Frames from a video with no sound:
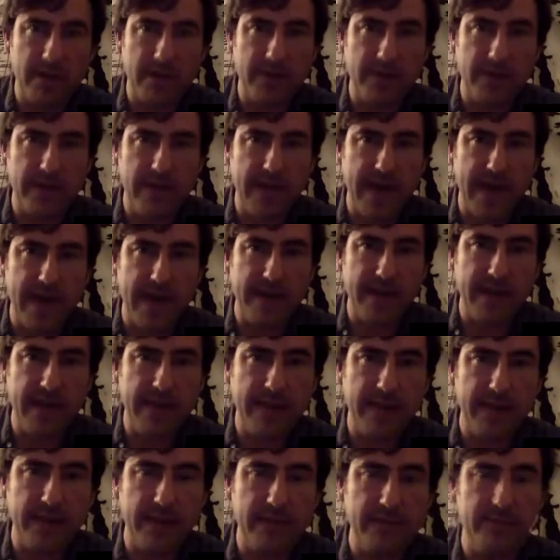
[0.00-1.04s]
we had
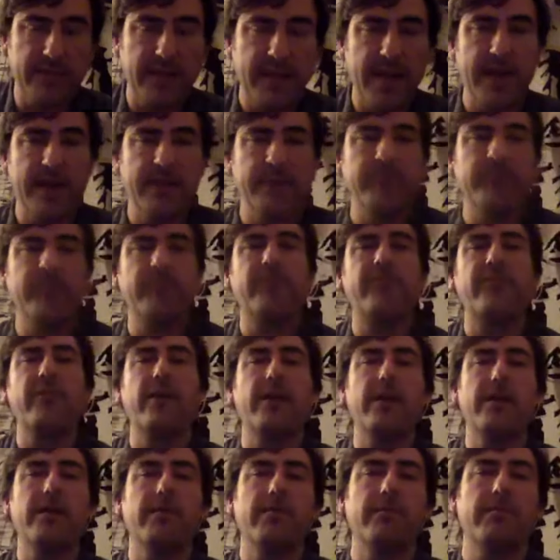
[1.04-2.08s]
came up came
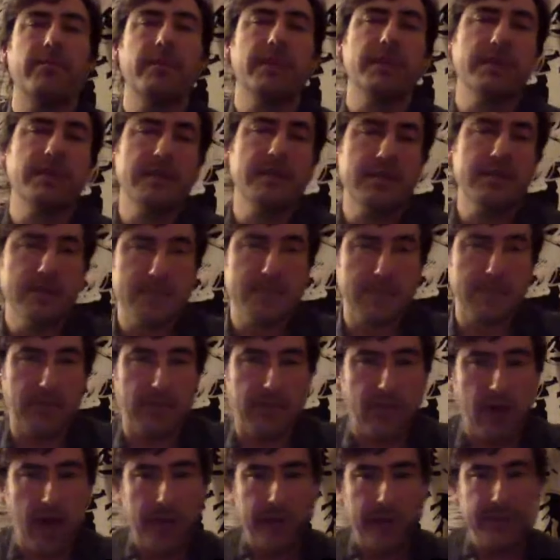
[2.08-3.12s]
from some of
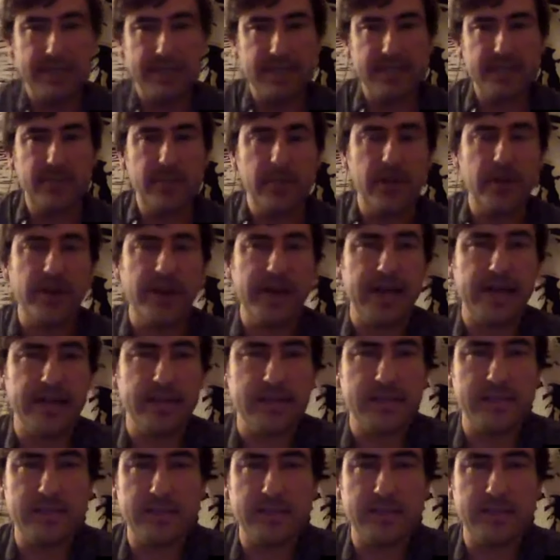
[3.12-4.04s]
Robin's experience